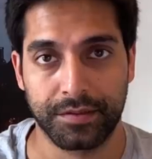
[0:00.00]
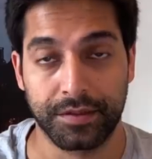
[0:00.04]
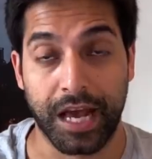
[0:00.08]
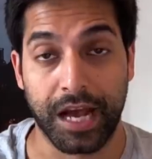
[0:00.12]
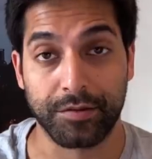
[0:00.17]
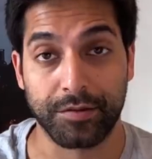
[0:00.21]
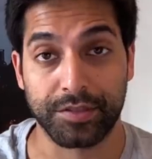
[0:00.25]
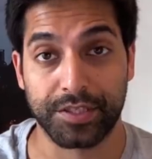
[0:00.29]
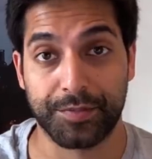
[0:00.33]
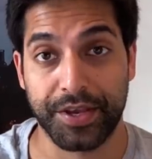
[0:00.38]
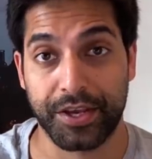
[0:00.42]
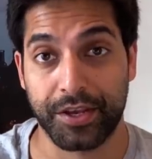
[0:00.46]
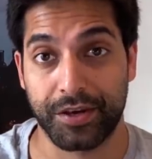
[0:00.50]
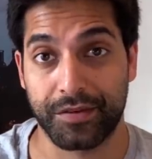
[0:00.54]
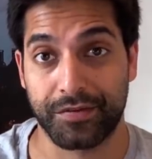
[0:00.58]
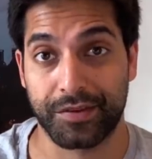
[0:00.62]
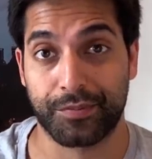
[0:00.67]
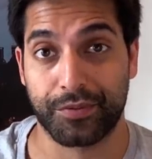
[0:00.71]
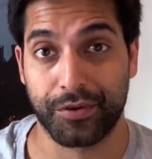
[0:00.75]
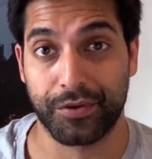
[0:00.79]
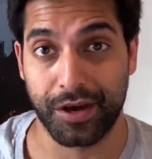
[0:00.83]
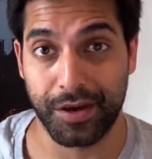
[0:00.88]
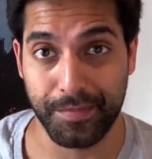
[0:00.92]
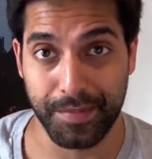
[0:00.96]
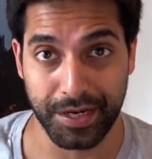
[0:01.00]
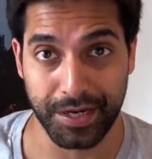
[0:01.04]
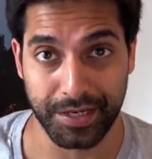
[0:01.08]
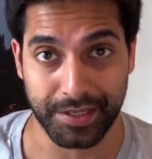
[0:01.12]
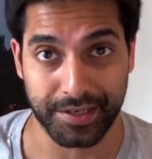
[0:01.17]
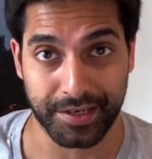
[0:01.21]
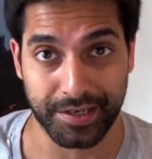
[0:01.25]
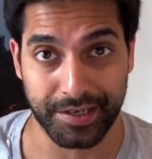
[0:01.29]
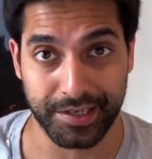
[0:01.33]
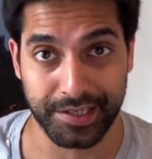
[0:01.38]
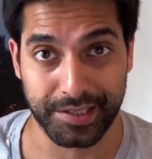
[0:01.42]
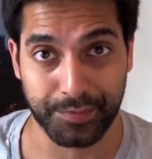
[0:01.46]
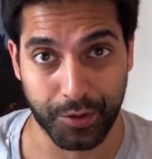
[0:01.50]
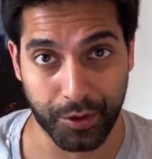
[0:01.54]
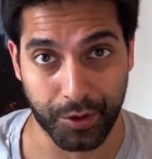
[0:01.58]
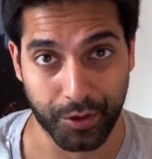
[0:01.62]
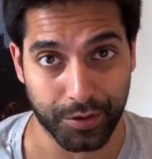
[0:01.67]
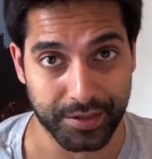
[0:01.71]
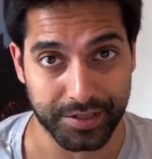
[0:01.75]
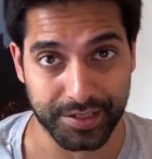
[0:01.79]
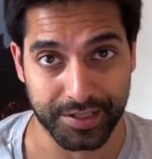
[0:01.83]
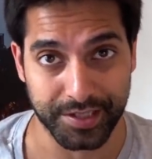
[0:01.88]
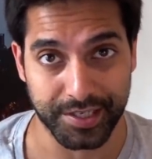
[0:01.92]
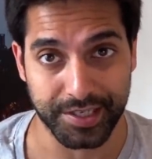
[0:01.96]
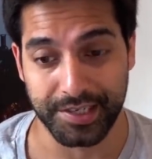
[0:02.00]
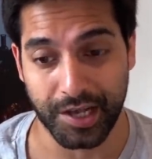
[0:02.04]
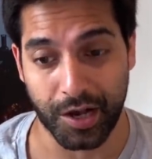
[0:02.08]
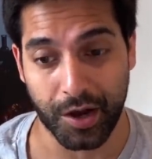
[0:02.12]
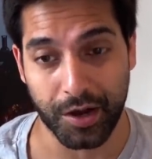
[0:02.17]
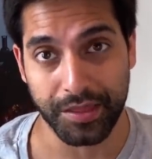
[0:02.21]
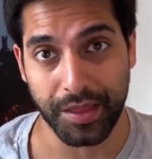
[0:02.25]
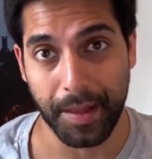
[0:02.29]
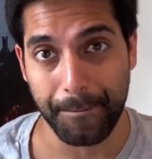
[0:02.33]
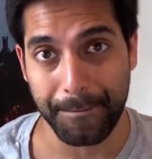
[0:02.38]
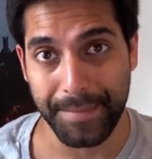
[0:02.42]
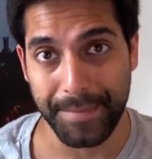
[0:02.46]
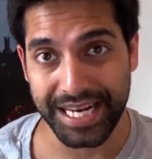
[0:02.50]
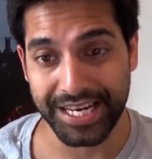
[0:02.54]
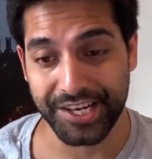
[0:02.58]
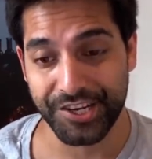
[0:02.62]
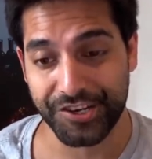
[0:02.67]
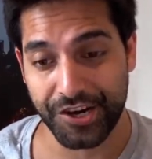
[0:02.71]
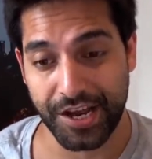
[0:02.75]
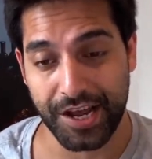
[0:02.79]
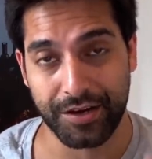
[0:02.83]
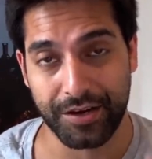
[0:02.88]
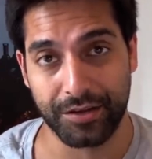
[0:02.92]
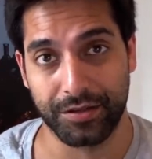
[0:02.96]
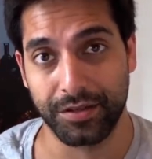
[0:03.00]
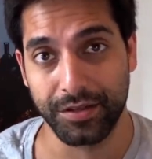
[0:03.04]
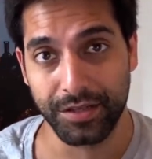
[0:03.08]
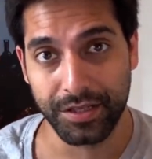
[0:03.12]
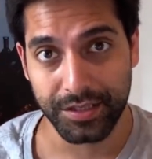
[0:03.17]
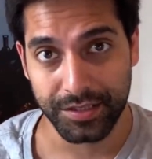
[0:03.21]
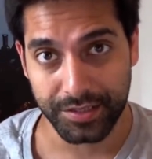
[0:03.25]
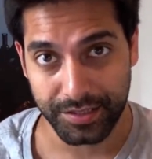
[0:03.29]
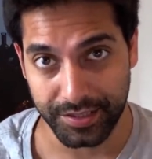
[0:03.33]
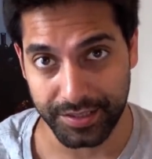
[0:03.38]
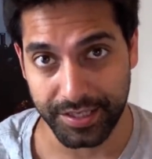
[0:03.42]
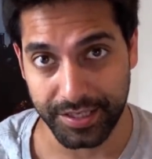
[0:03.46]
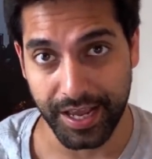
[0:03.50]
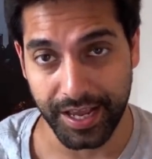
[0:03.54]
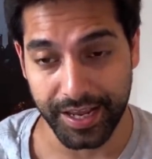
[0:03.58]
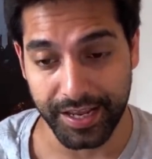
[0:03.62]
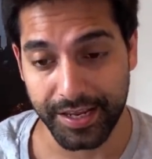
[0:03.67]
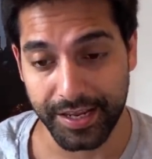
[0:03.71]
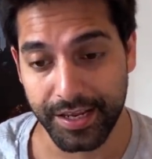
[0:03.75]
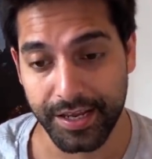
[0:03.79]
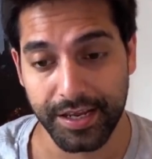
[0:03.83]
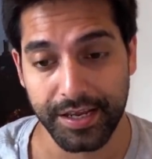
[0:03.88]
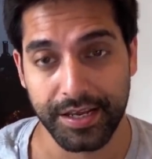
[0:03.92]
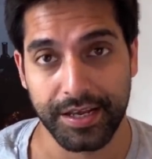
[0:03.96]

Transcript: Now, speaking of the Prime Minister and his policies, on the main channel today,